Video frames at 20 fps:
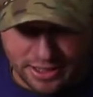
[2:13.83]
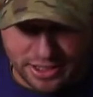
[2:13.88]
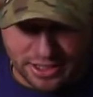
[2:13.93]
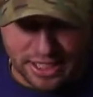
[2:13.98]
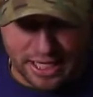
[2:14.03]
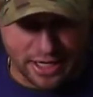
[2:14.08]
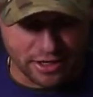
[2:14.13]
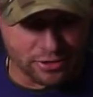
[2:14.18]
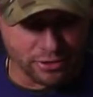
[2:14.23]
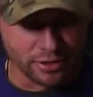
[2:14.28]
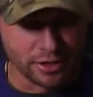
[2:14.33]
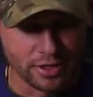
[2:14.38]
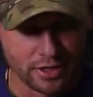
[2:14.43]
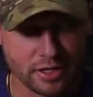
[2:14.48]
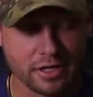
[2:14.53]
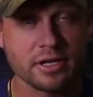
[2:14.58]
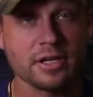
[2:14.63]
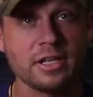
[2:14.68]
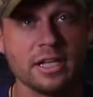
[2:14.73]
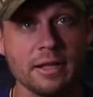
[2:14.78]
standard
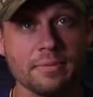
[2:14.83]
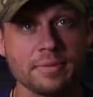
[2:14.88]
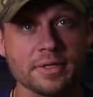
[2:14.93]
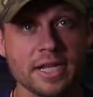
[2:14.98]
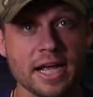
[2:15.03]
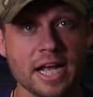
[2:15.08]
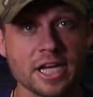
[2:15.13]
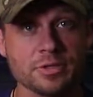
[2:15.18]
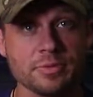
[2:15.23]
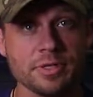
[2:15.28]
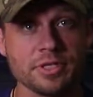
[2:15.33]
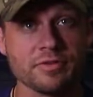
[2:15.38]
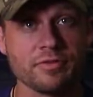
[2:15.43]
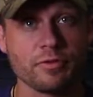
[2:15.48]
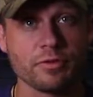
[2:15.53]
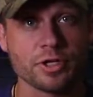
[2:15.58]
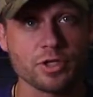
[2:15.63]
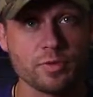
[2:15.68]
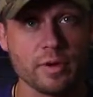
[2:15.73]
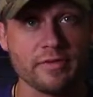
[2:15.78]
clip attachments
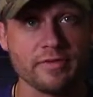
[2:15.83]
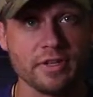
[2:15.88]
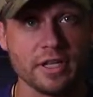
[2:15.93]
for swift